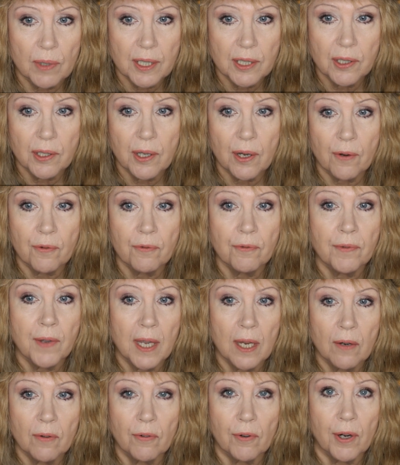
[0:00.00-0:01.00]
was their
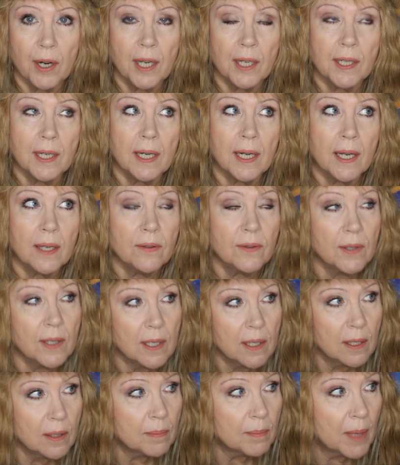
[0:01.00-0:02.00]
favorite, and I
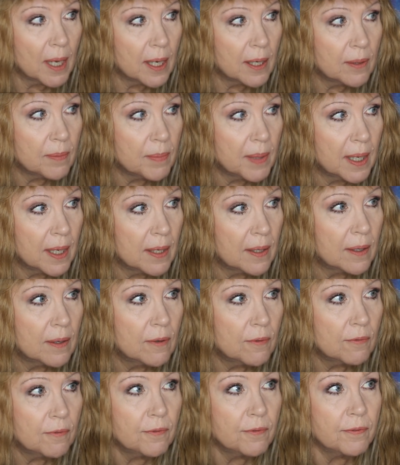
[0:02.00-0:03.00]
think it might have been
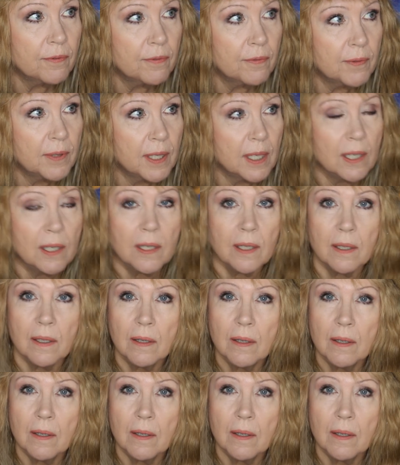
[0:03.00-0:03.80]
geek